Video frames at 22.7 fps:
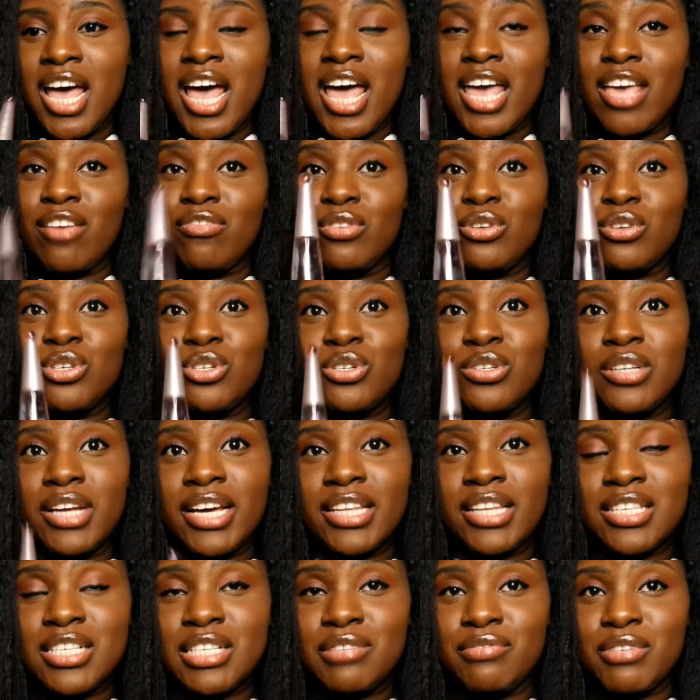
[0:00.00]
If you do like
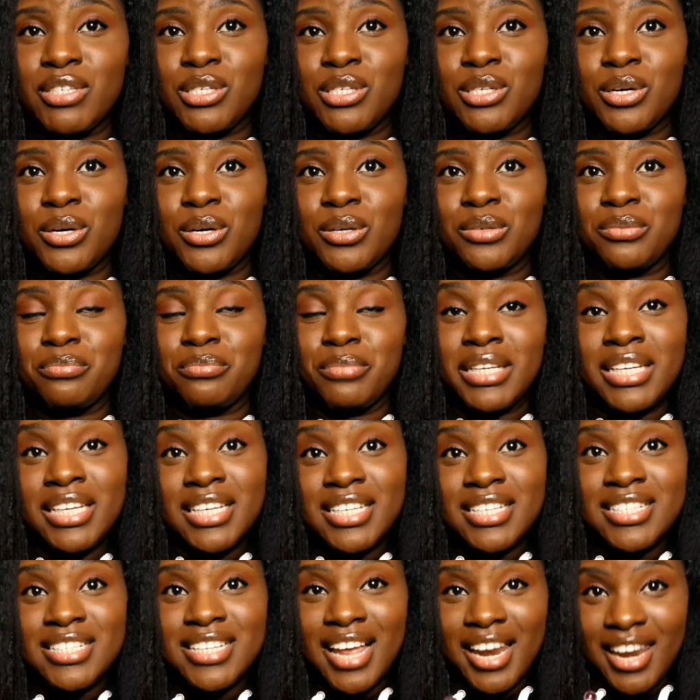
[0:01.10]
this video,
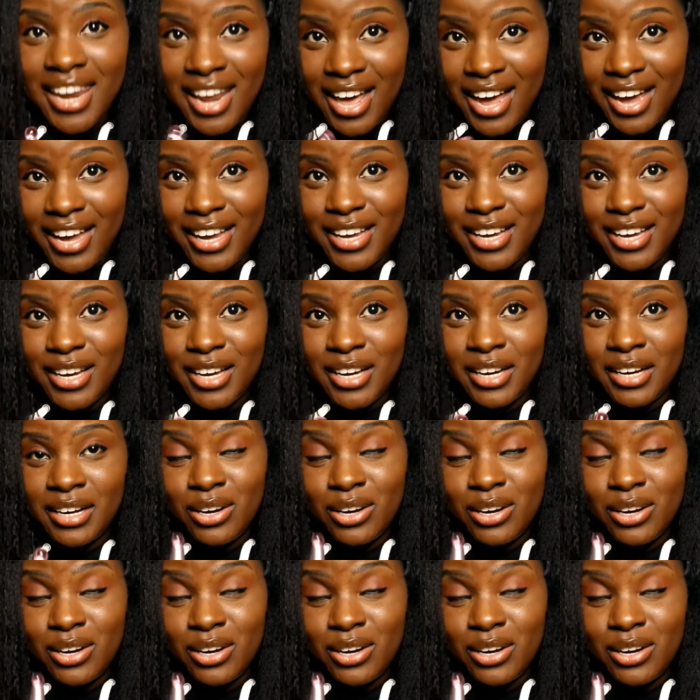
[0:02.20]
please like,